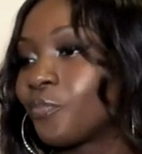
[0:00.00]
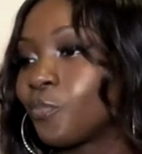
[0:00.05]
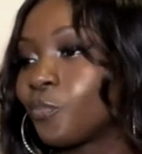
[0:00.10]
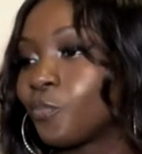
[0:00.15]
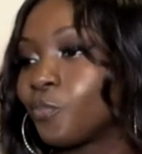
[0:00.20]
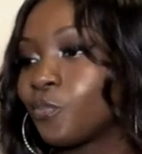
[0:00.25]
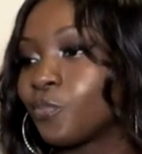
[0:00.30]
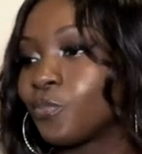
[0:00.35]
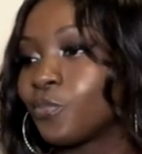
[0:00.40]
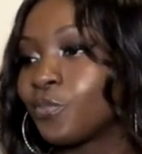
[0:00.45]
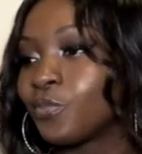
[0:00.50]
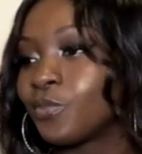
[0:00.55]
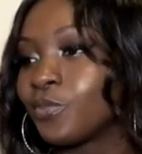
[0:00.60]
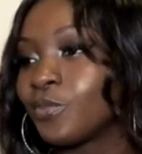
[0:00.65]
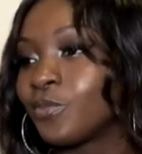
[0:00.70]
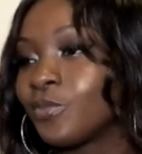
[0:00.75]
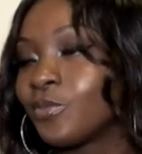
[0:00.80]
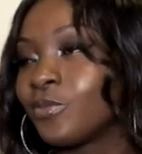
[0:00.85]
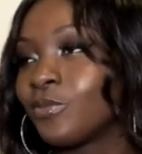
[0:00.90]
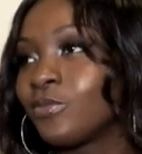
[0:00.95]

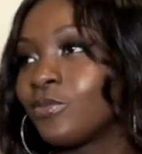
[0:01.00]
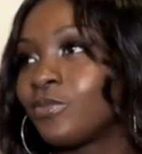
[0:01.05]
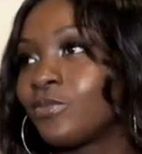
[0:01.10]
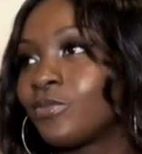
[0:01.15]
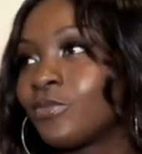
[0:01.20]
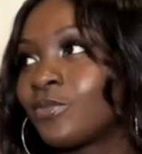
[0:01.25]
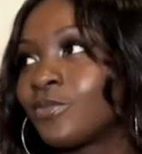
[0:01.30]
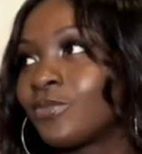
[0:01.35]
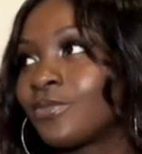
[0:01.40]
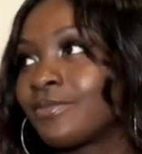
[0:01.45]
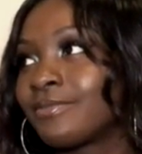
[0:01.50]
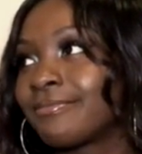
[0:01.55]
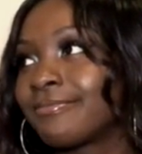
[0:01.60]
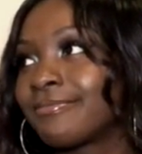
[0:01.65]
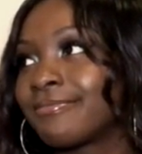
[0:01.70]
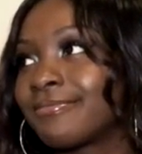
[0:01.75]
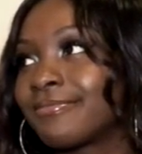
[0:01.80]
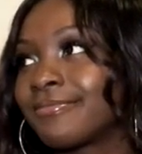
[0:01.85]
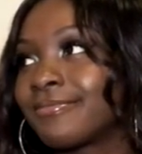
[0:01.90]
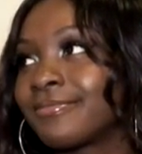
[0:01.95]

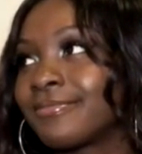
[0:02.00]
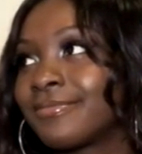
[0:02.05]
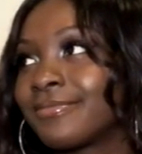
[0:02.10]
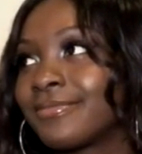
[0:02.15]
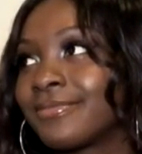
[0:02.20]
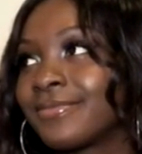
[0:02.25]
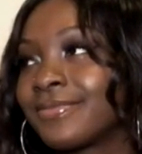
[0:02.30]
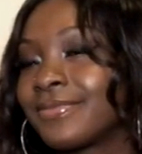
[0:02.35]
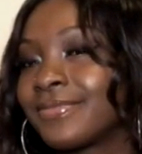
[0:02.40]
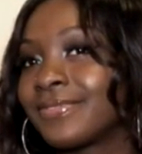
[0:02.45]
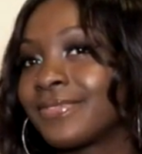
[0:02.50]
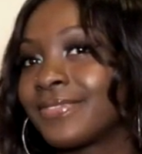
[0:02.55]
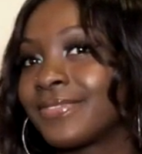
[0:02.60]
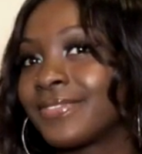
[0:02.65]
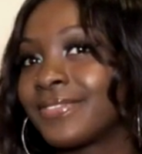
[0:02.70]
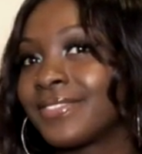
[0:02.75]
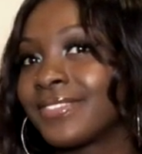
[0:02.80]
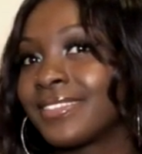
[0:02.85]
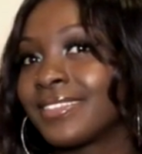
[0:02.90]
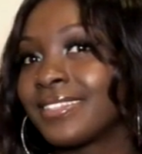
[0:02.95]

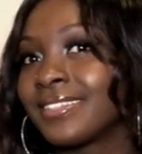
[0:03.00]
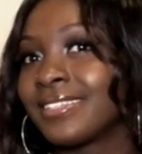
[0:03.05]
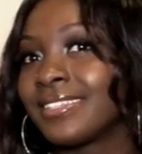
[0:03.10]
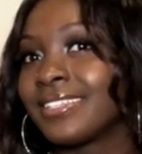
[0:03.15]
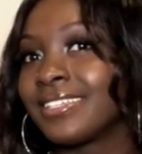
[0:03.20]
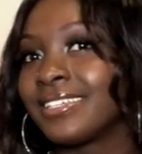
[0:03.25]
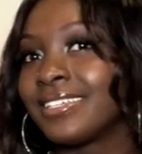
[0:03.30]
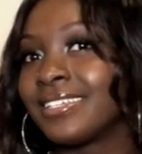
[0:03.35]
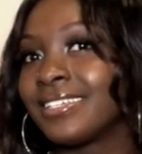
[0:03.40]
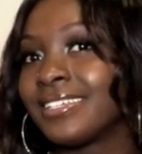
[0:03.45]
No one is speaking in this clip.